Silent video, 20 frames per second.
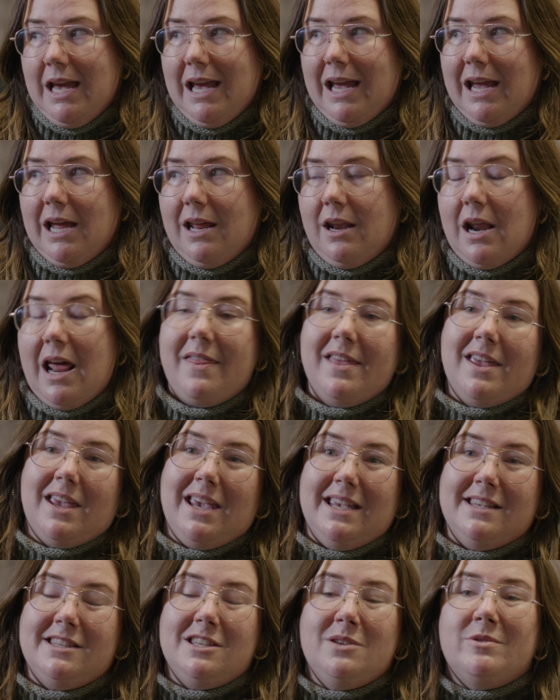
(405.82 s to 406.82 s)
And I think
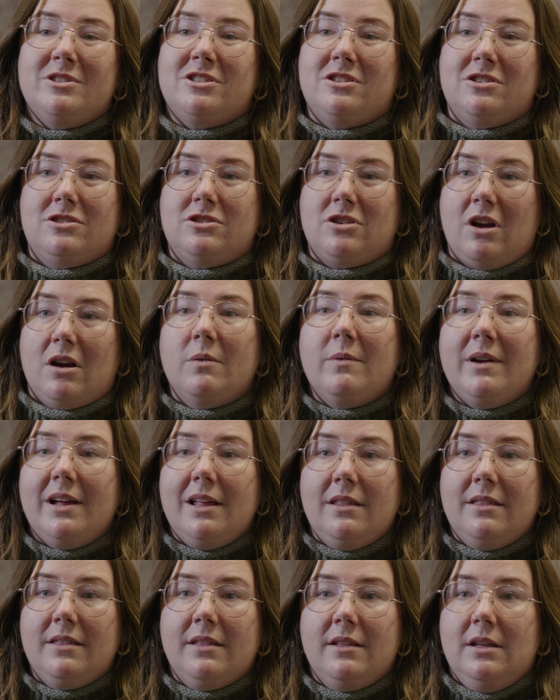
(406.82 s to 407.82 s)
easy ones to start
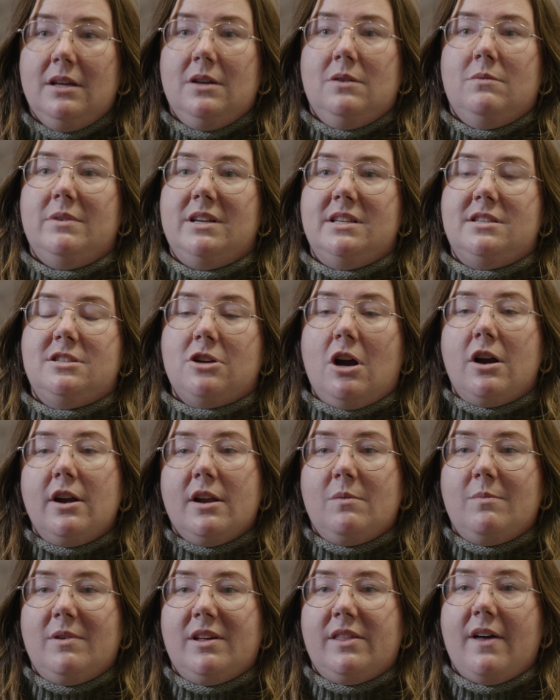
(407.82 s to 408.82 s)
with we
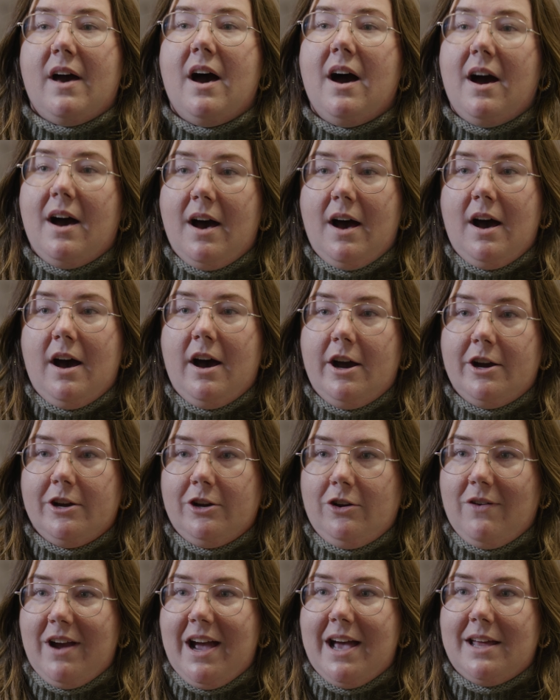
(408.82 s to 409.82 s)
started with aha,
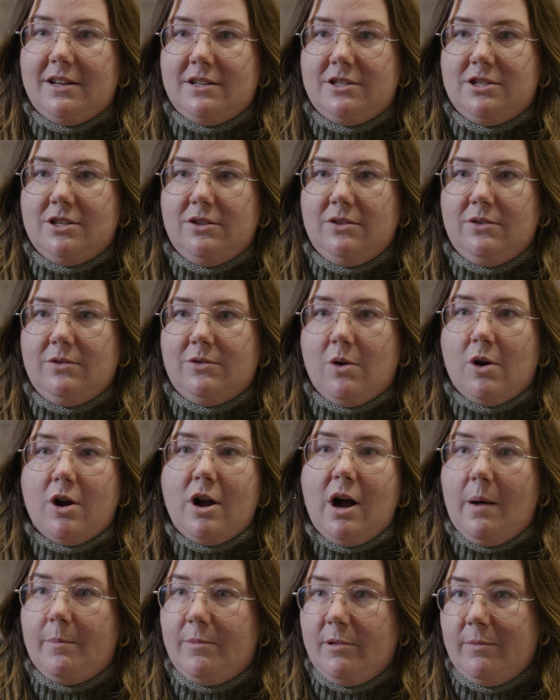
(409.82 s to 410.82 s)
gratitude, or
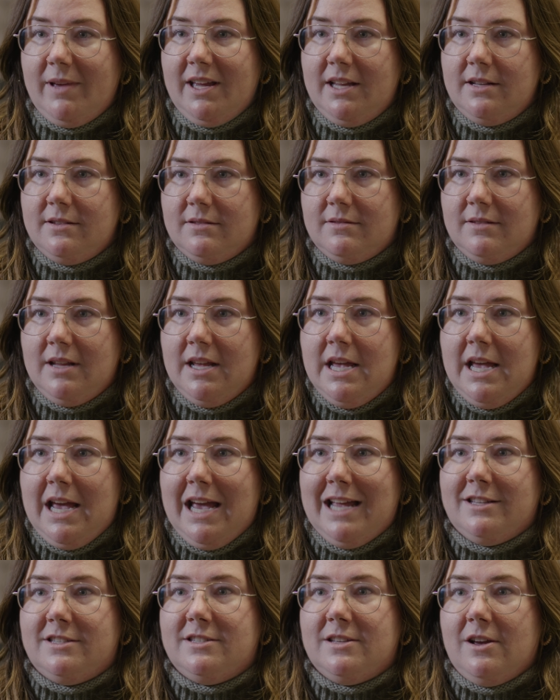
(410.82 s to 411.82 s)
compliment.
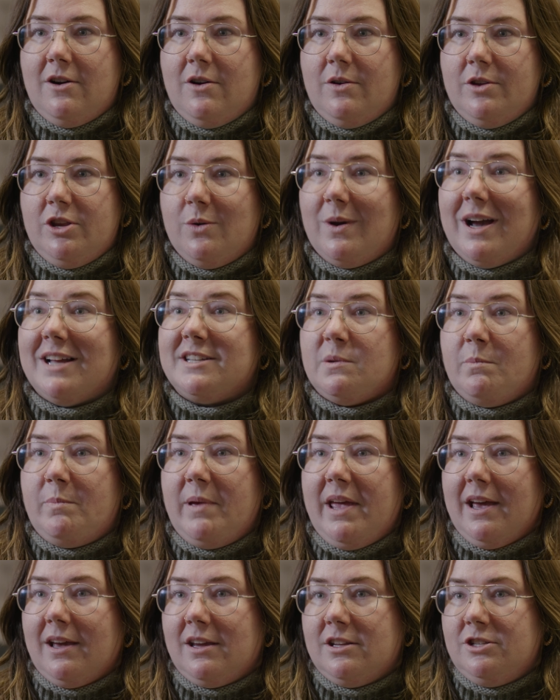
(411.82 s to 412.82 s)
And so you got to
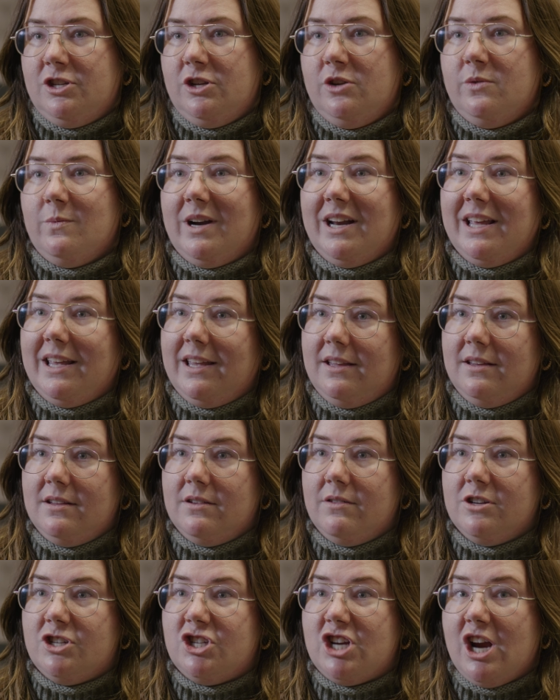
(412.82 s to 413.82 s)
pick do you want to
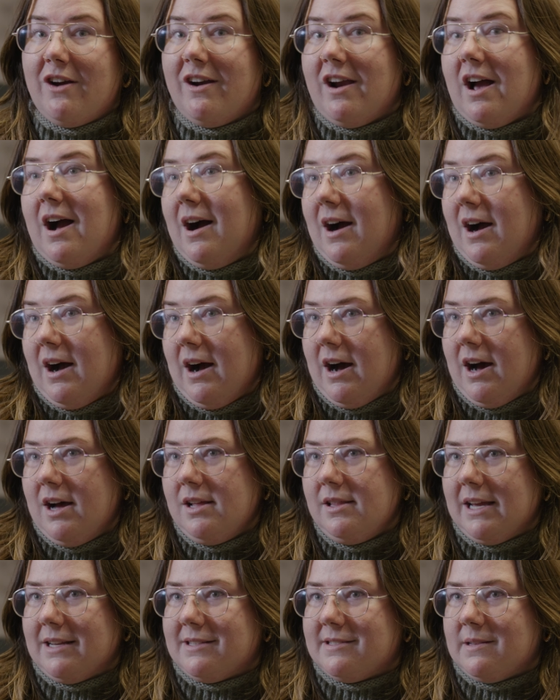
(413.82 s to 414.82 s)
share an aha,
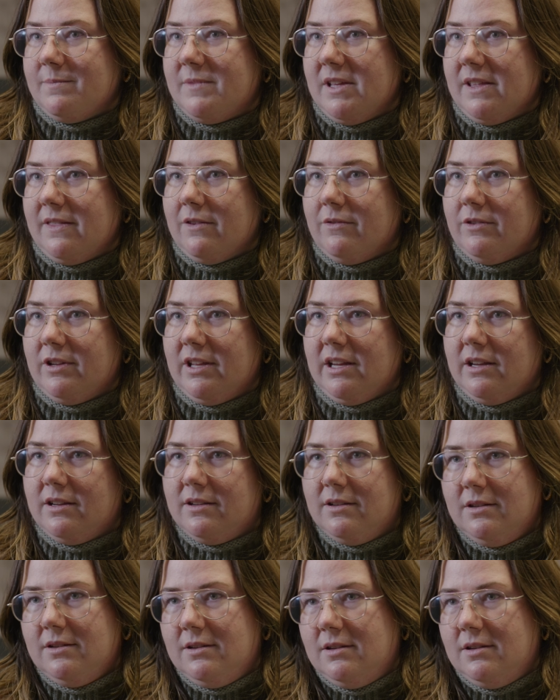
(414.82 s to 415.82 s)
like something that really,